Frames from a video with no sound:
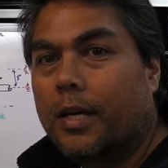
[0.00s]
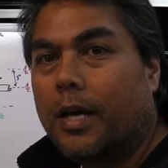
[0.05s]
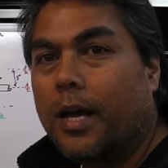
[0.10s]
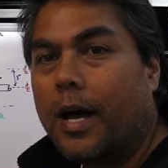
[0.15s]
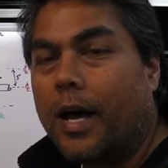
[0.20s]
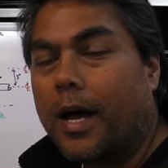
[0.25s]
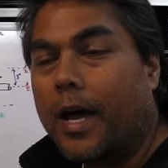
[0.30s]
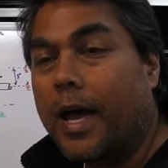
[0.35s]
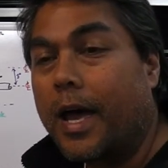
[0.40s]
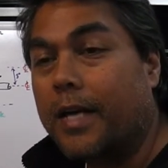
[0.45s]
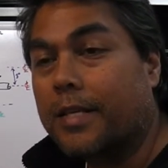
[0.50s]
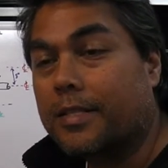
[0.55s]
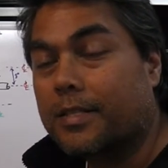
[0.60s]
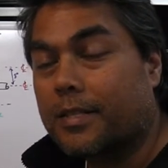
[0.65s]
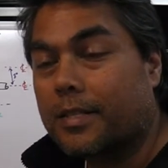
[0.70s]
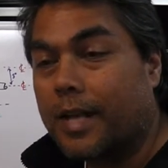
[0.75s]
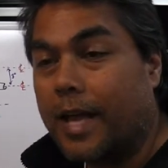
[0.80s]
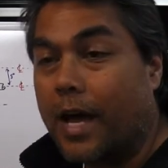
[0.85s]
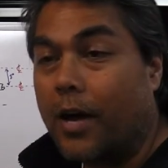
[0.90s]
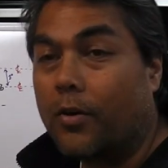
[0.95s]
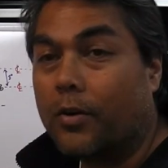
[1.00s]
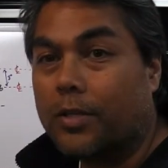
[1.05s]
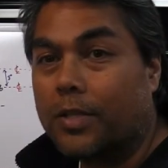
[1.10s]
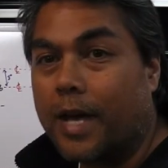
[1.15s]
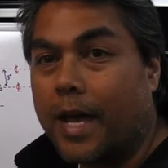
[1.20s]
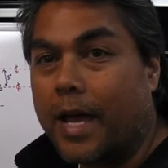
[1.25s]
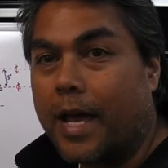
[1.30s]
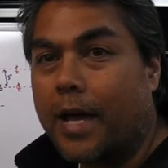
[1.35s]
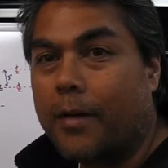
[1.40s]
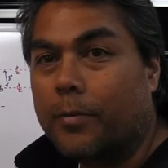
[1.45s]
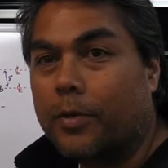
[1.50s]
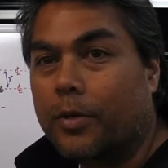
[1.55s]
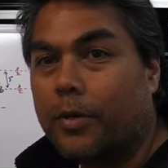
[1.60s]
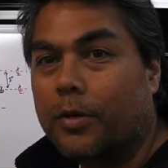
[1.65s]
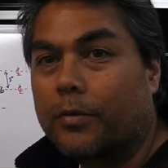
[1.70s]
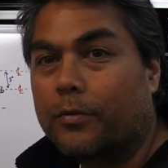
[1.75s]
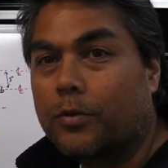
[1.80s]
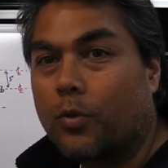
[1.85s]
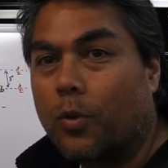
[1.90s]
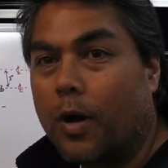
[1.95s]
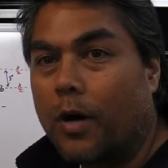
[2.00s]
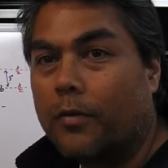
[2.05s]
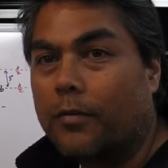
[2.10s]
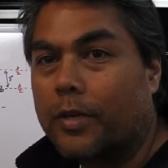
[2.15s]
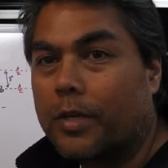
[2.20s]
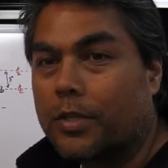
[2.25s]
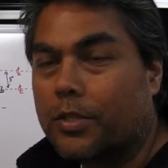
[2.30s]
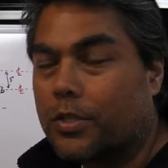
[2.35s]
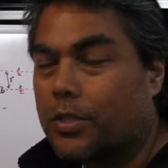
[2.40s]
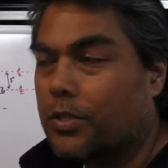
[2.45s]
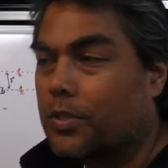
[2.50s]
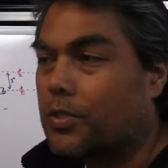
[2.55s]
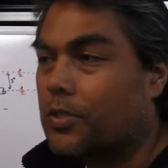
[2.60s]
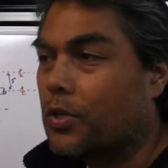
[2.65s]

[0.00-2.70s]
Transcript: has now a diameter of 12 inches.